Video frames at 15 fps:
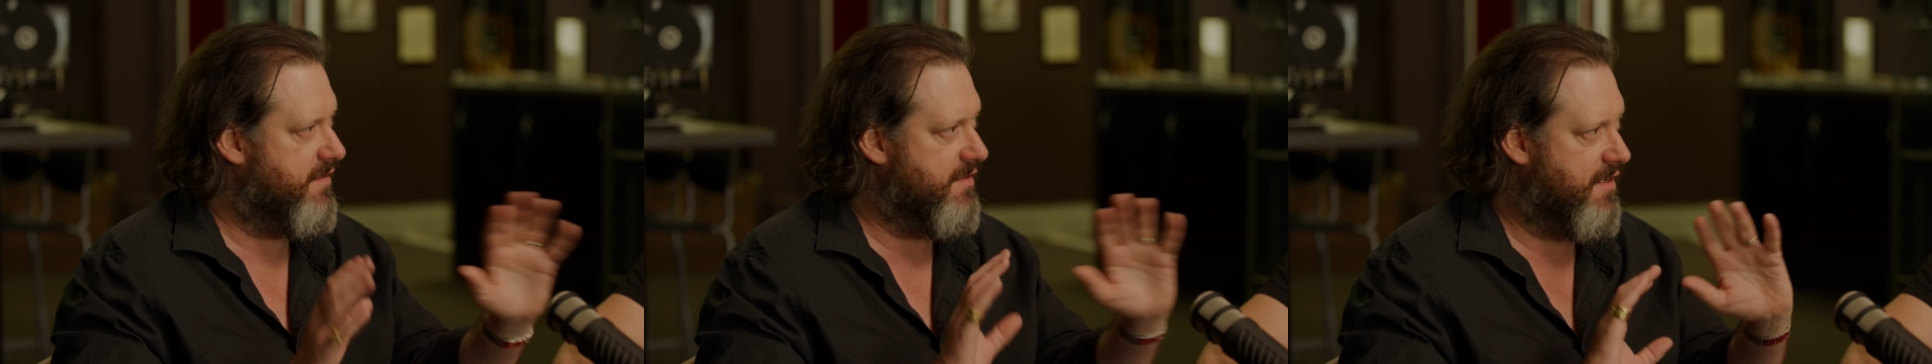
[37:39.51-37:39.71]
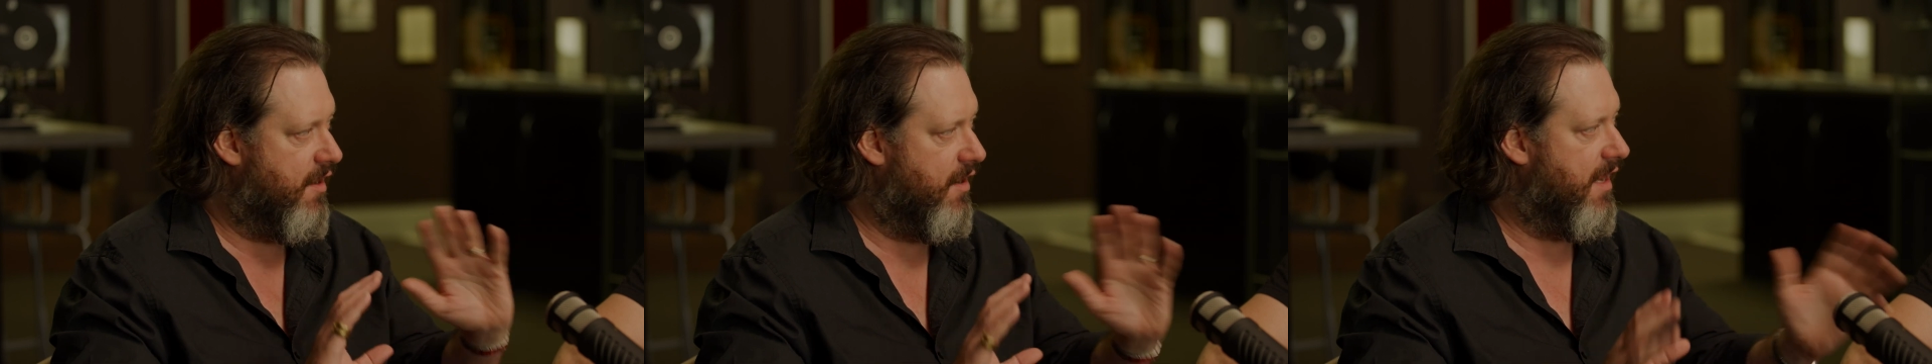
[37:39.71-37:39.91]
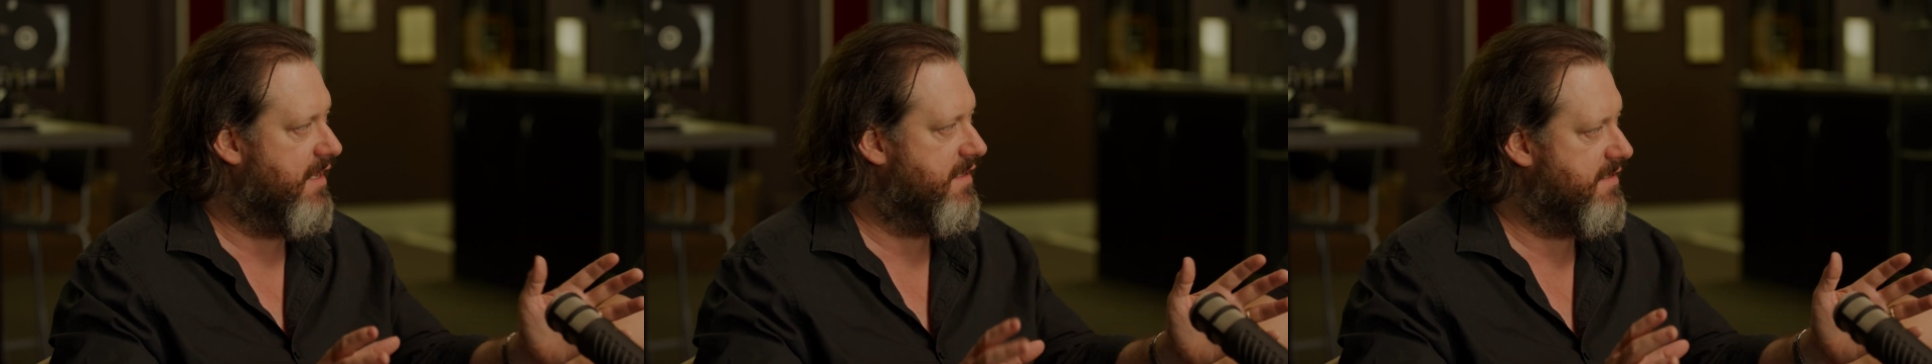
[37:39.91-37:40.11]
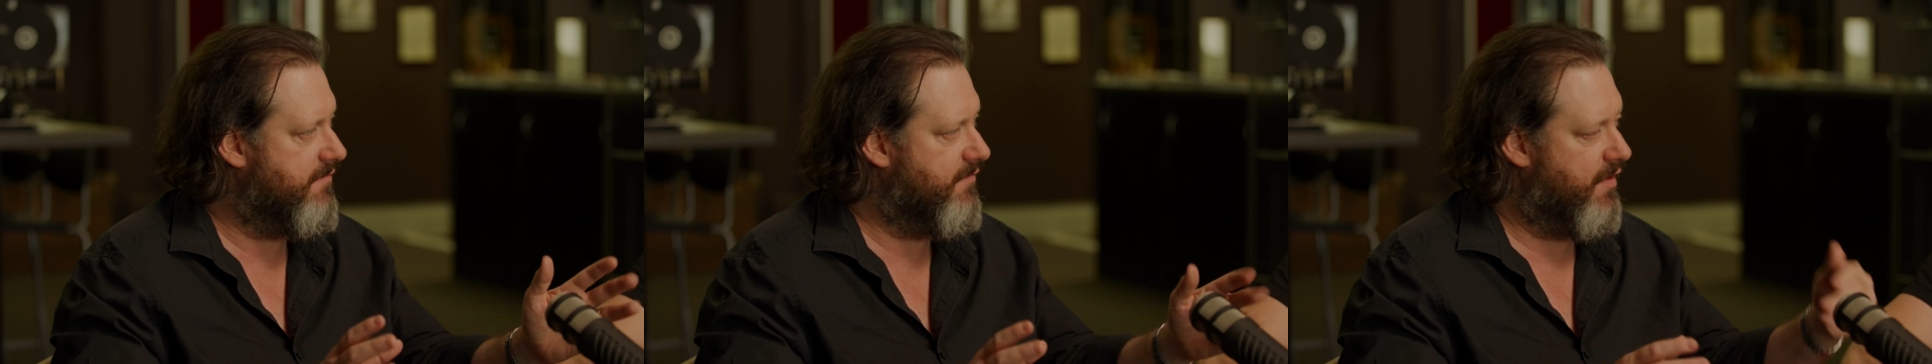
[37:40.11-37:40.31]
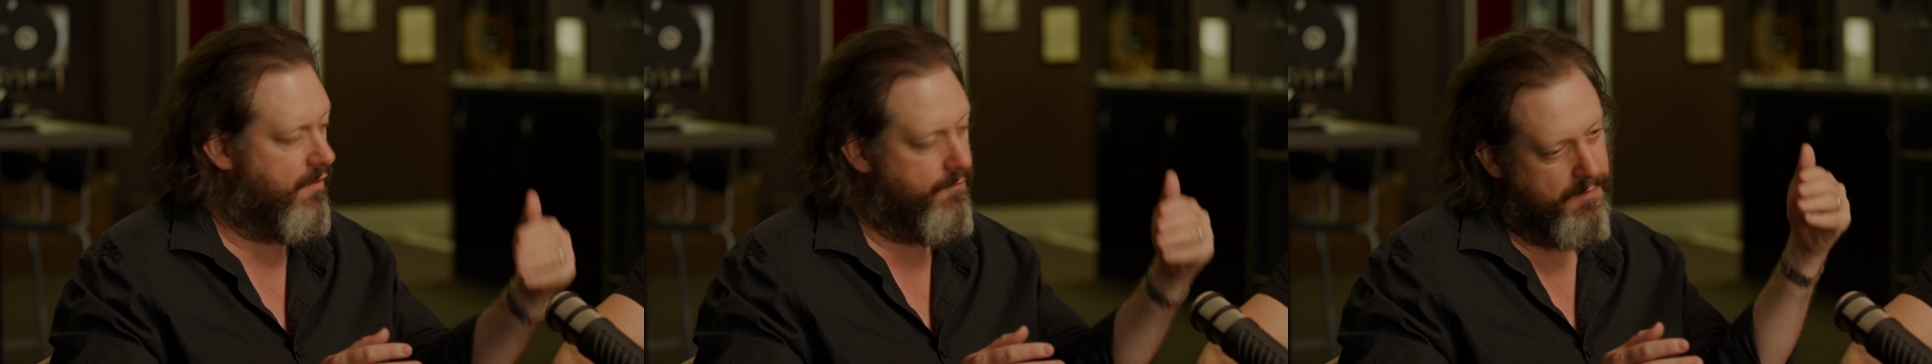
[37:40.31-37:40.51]
There's no lens
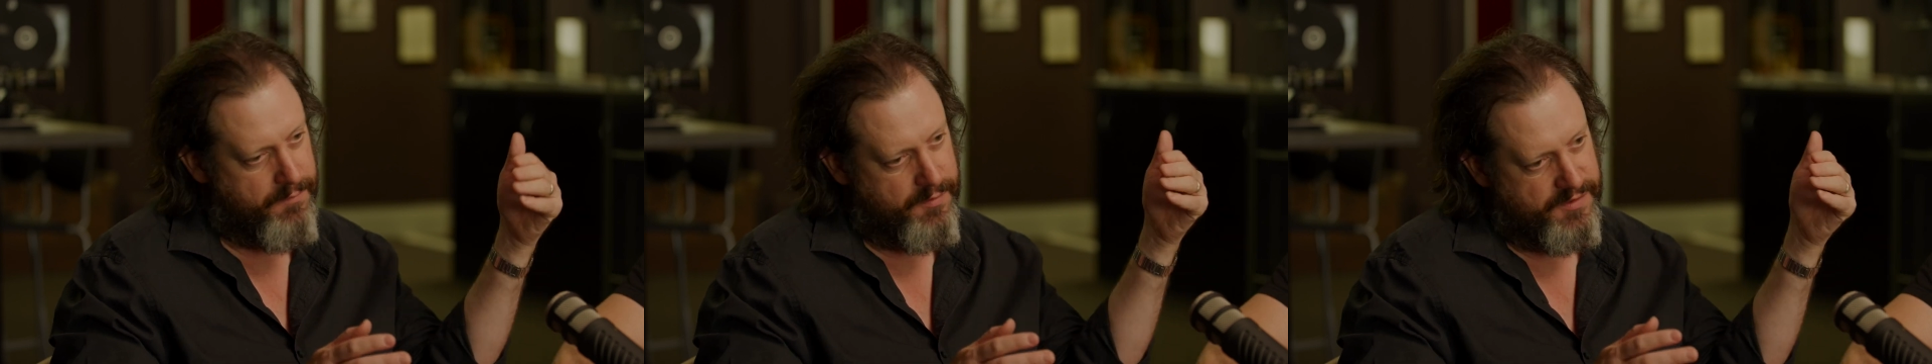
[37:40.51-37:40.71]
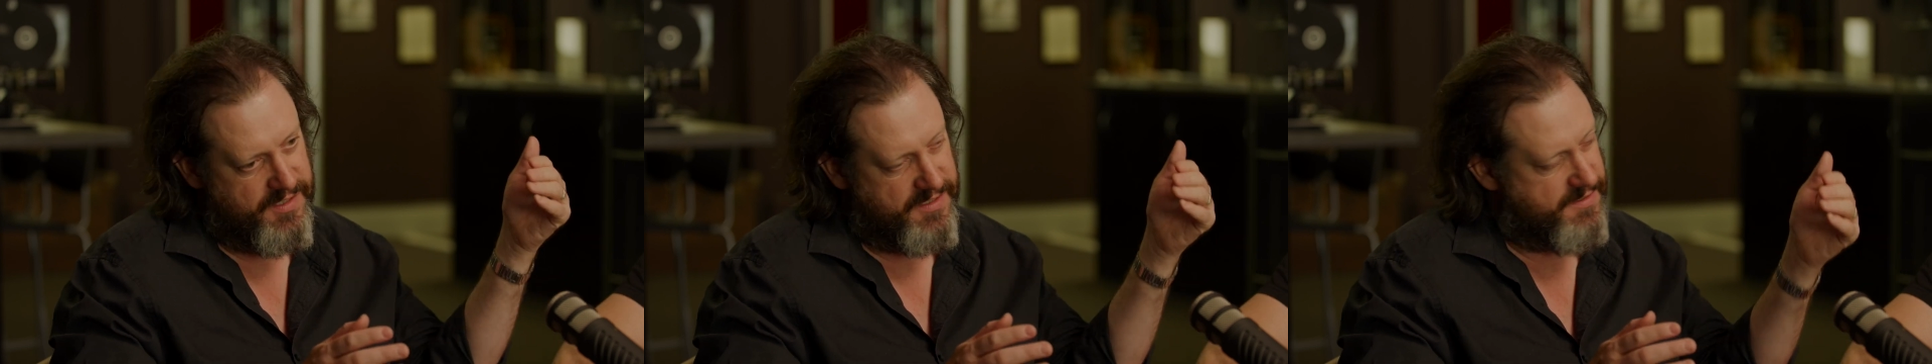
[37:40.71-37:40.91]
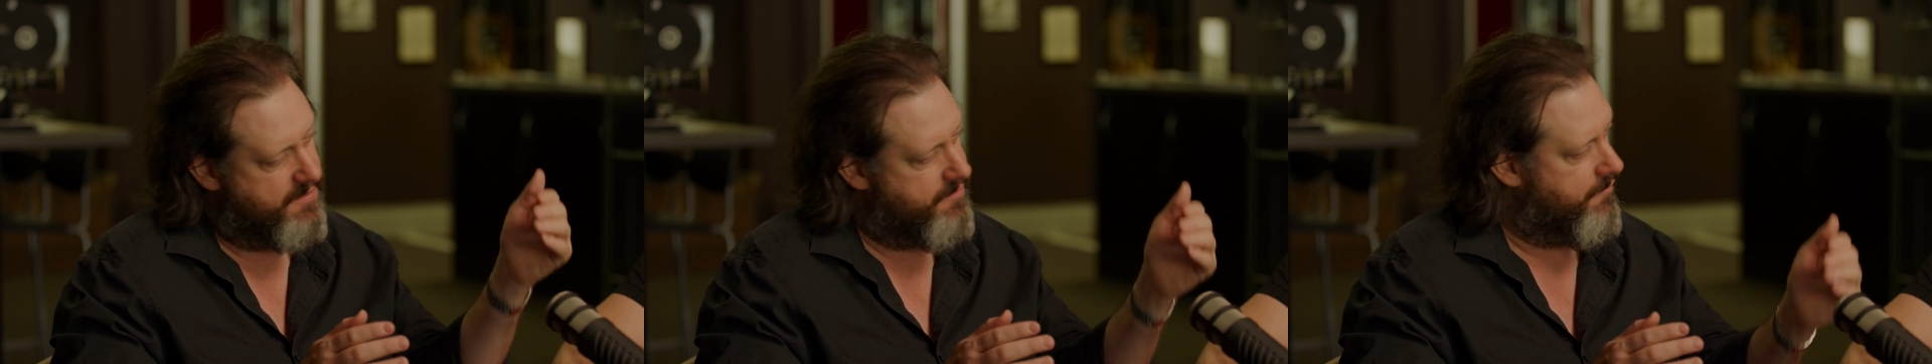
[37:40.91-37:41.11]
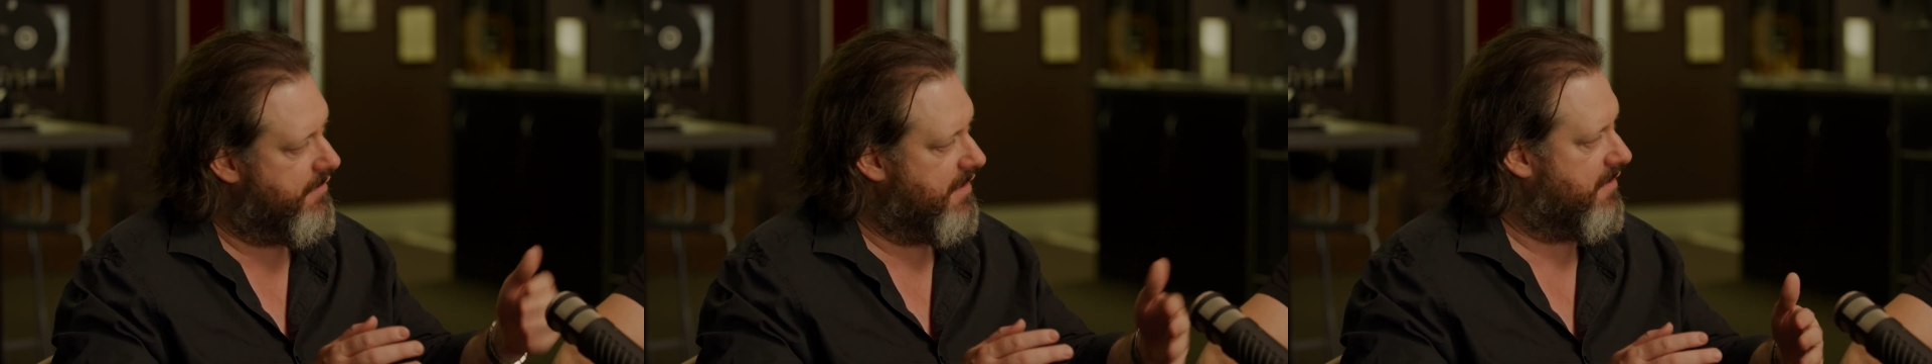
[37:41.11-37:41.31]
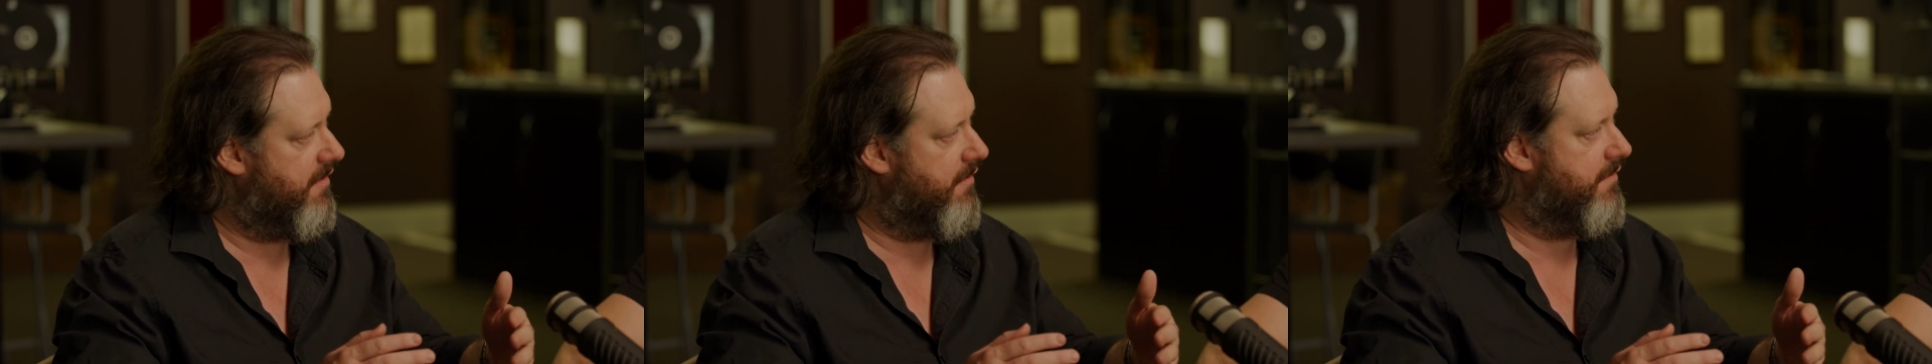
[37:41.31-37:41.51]
involved. It projects
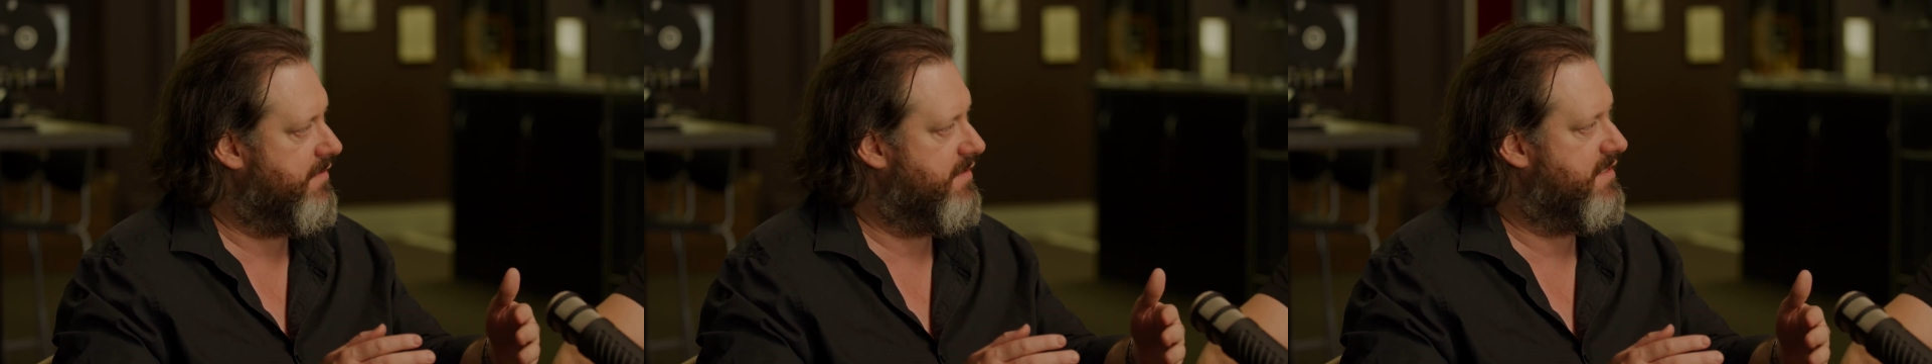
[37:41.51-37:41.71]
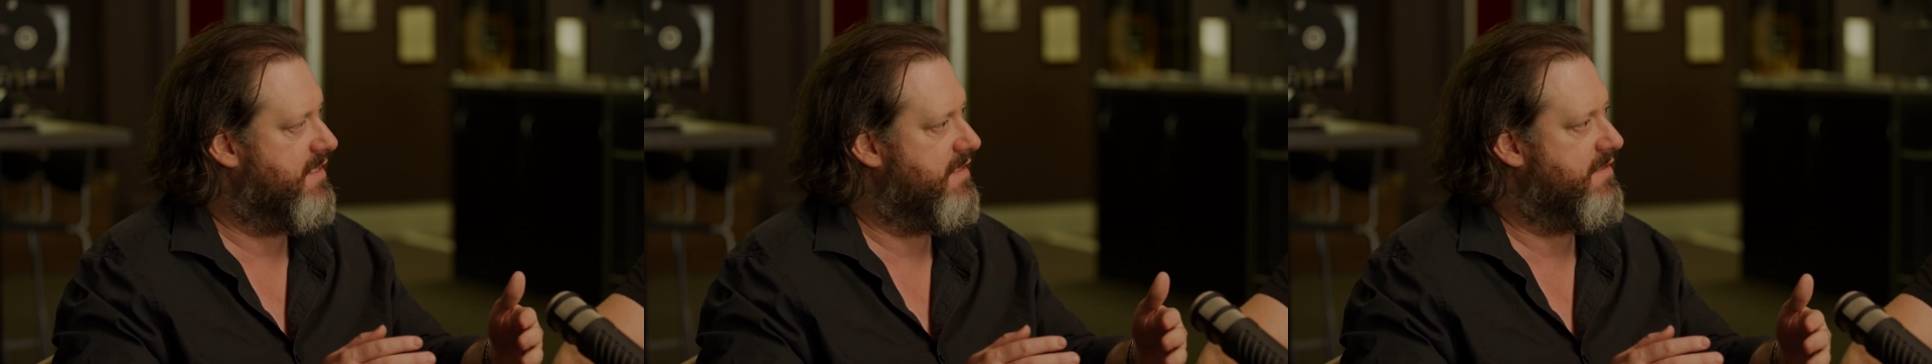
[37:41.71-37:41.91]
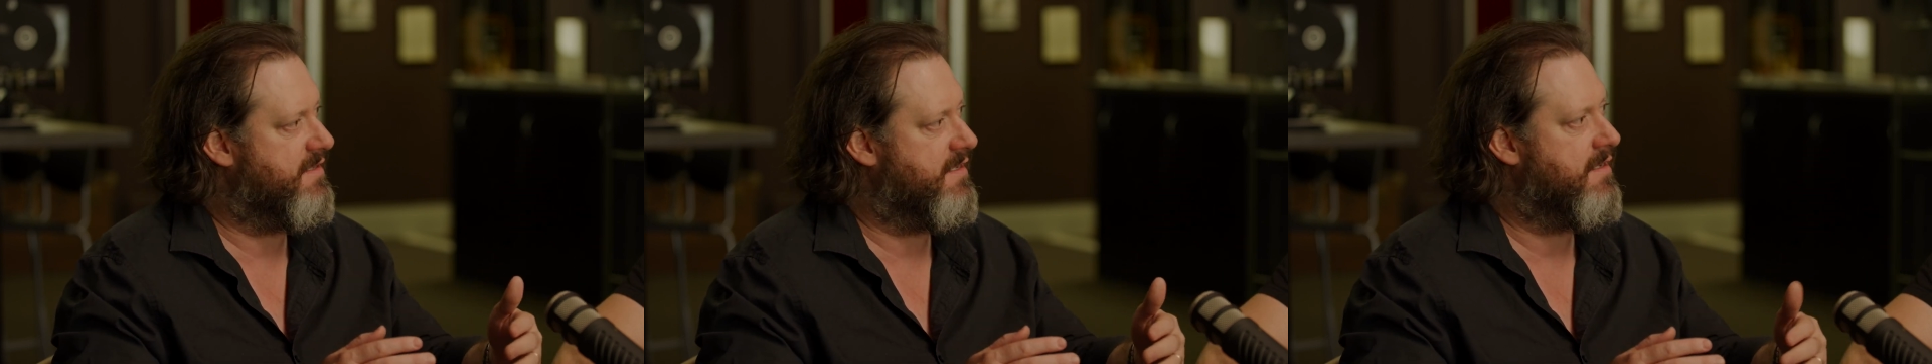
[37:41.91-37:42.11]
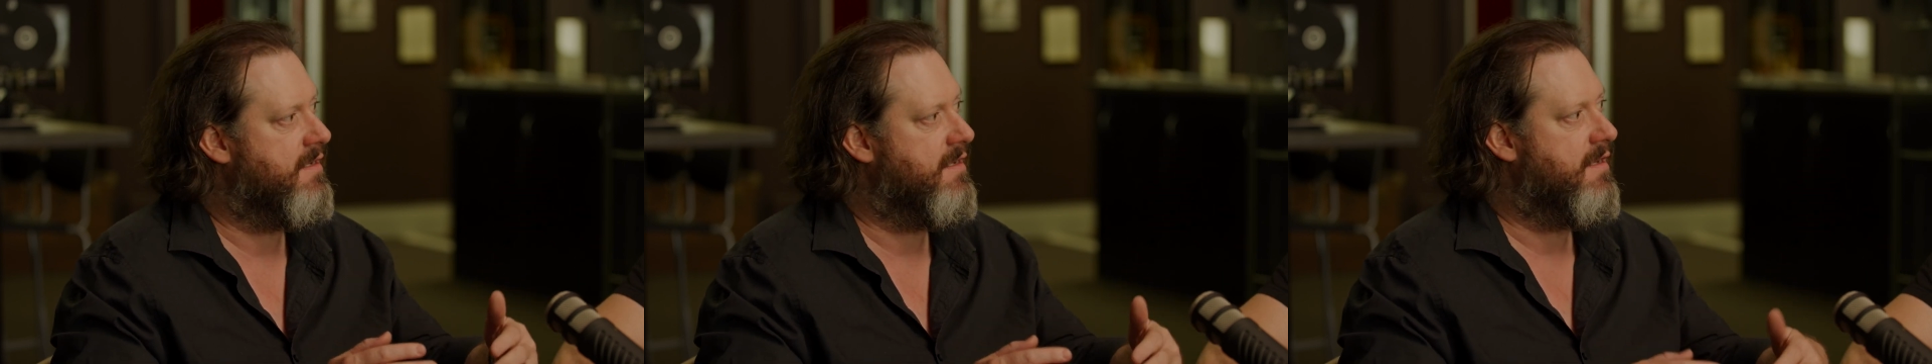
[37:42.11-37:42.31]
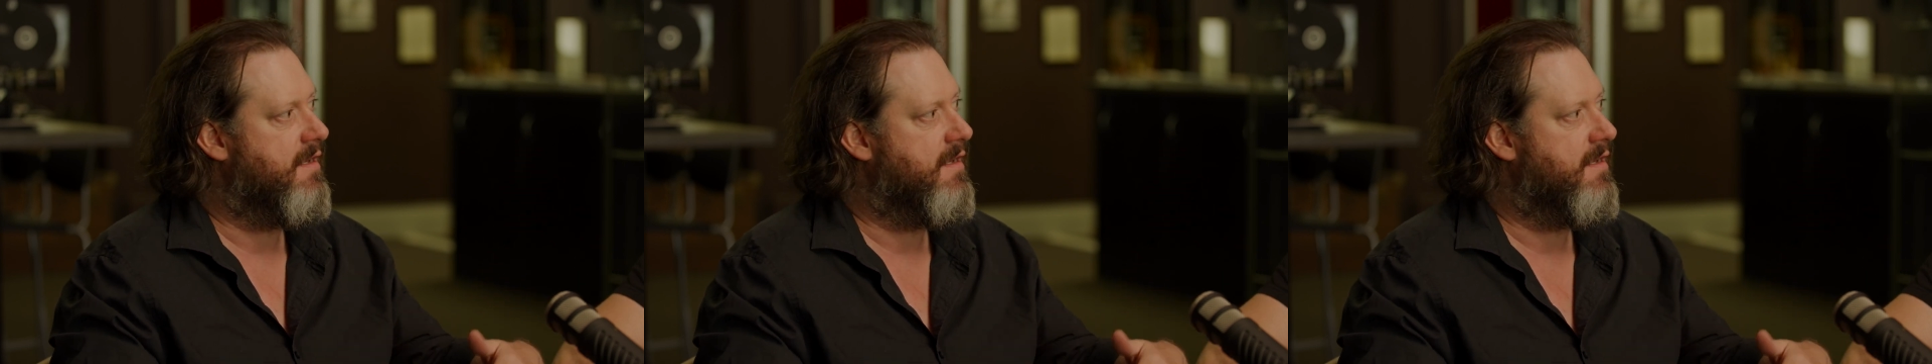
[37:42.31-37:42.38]
directly onto the sensor,